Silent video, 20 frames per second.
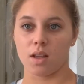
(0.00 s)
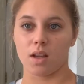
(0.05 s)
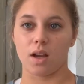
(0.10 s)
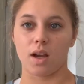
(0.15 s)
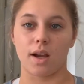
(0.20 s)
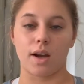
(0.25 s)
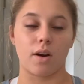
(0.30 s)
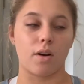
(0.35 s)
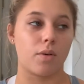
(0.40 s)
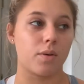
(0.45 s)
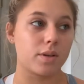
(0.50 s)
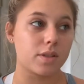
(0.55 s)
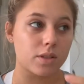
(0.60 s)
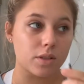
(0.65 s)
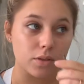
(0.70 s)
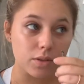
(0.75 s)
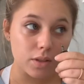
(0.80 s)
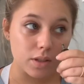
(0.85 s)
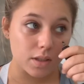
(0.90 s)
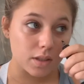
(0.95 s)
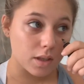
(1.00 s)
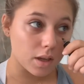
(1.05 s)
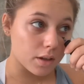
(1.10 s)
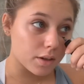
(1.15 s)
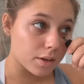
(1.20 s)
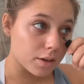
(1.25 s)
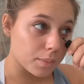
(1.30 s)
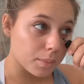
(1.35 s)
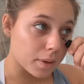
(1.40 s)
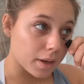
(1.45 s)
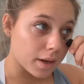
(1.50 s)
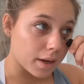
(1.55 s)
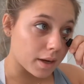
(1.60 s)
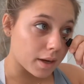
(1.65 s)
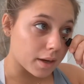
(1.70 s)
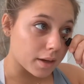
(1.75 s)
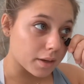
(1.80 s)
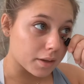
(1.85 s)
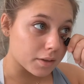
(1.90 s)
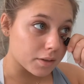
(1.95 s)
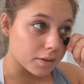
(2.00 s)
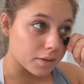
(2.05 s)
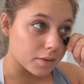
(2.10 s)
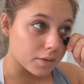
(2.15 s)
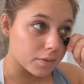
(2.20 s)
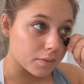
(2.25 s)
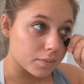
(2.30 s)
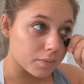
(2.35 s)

I always use this under my eyes.